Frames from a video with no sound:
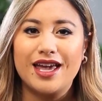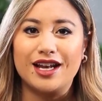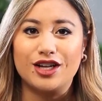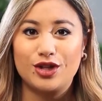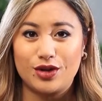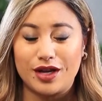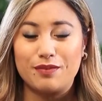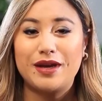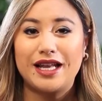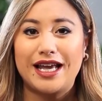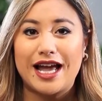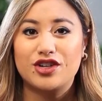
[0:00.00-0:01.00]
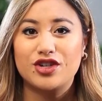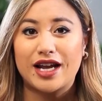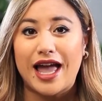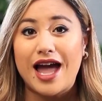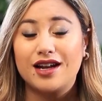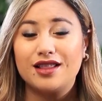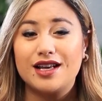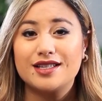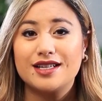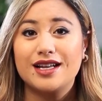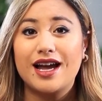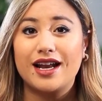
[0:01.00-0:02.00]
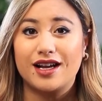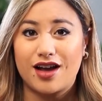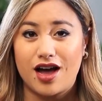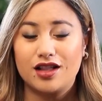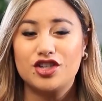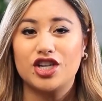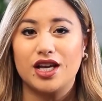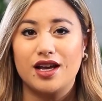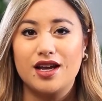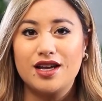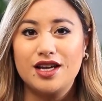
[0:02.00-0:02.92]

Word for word: including pediatric adolescent gynecology.